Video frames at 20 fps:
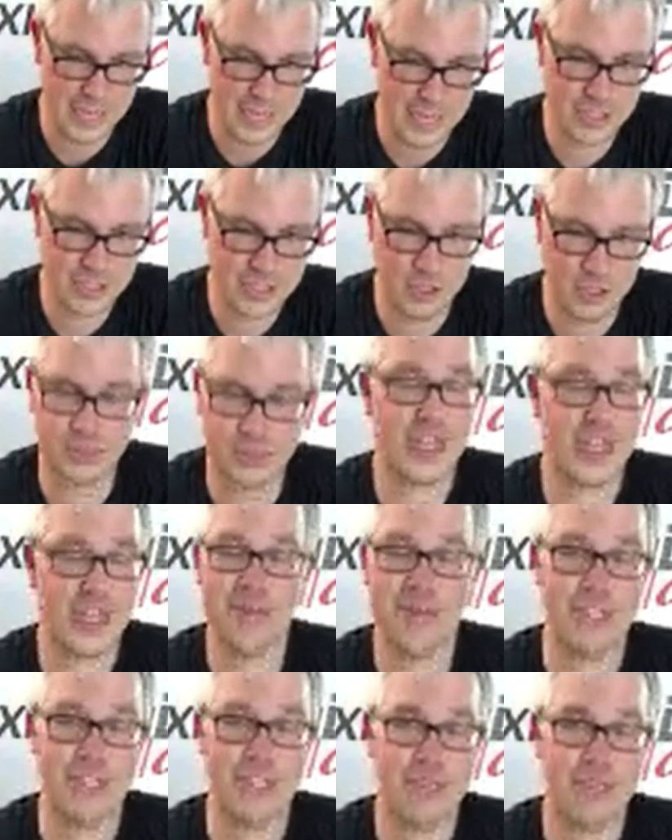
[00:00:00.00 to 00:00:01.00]
still can't
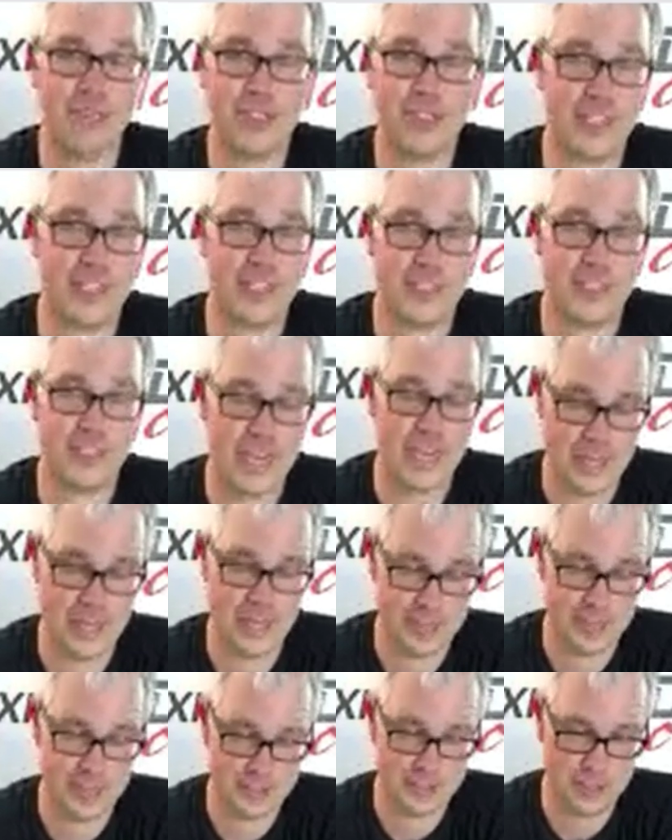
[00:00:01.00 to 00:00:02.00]
believe it to this day that,
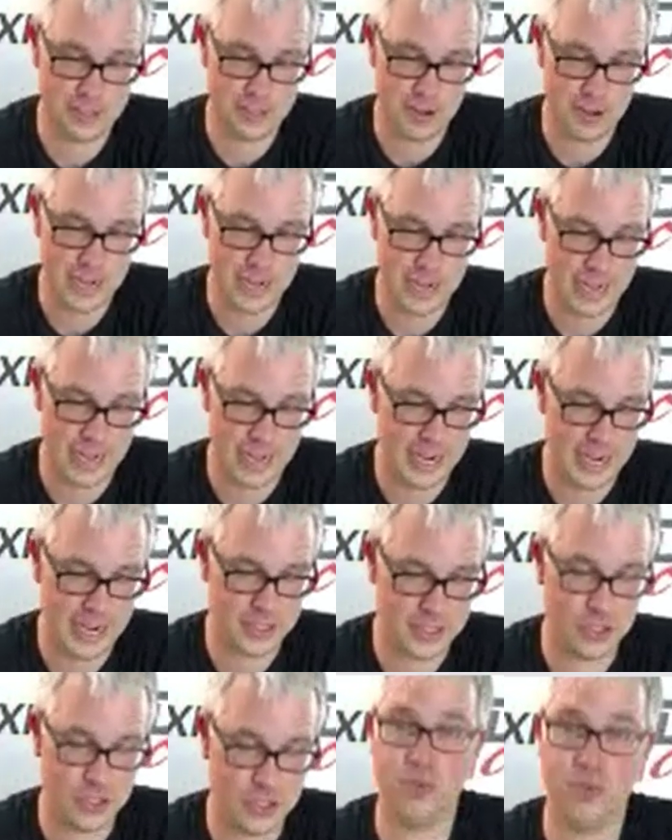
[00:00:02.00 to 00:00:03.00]
I got to
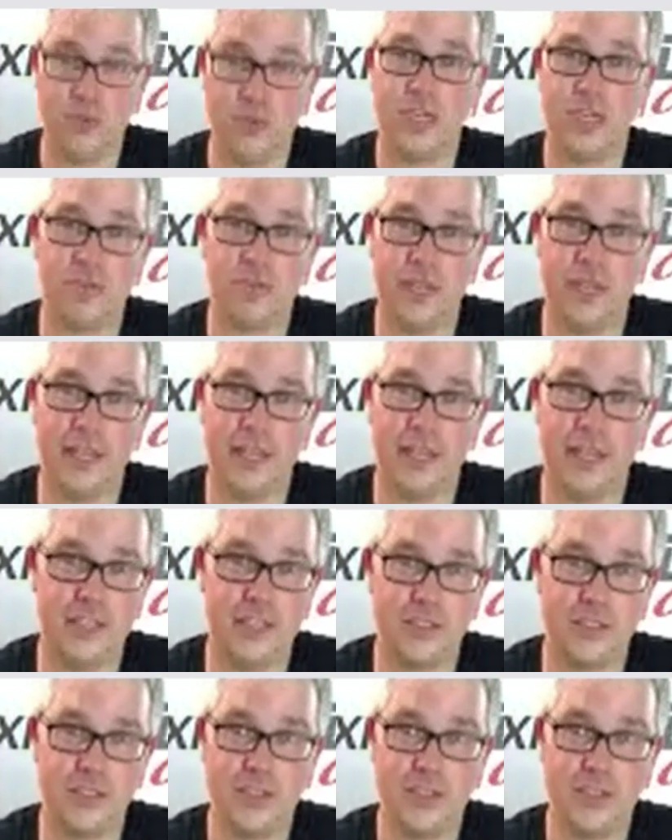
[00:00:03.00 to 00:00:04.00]
do something like
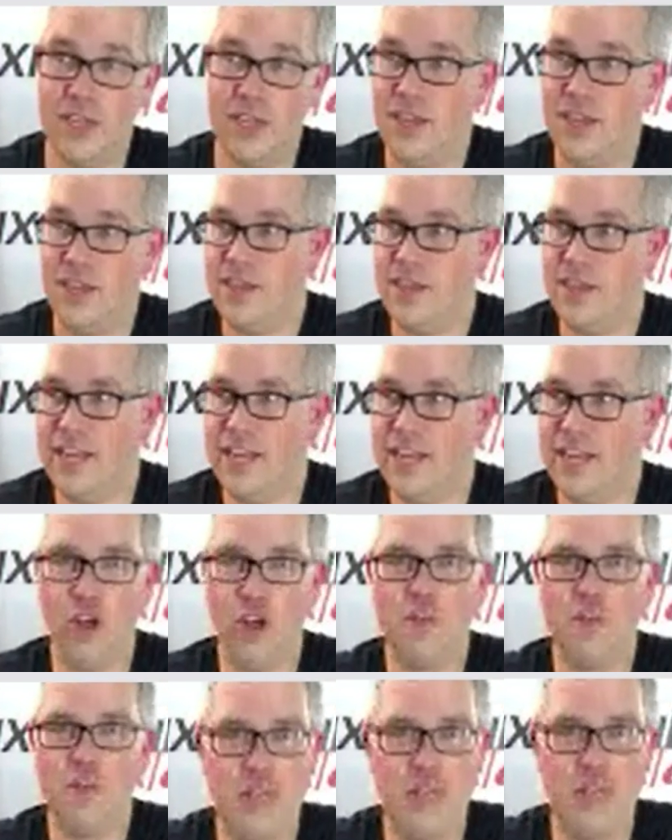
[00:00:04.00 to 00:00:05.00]
this. And only been
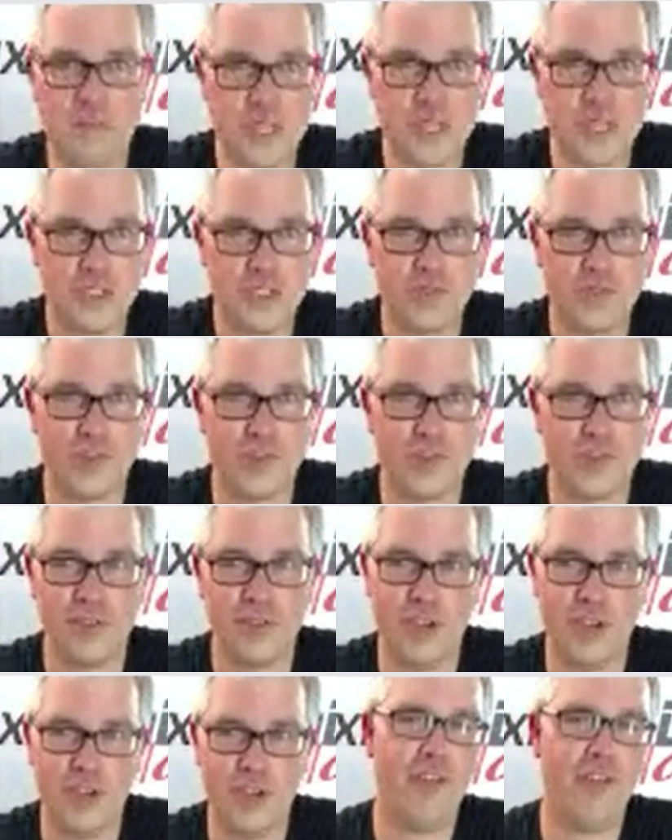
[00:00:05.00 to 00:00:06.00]
in business for, I've
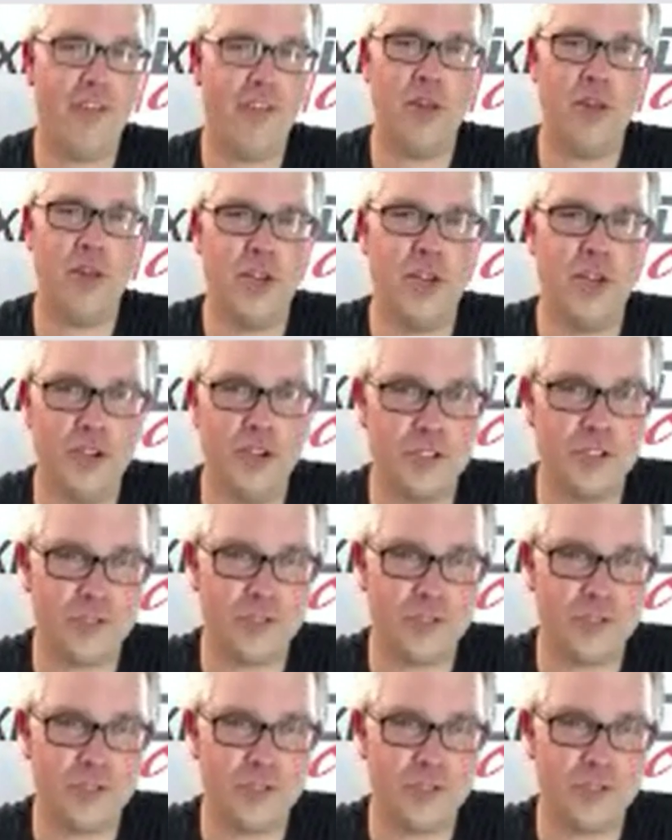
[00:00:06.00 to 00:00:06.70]
only been doing this for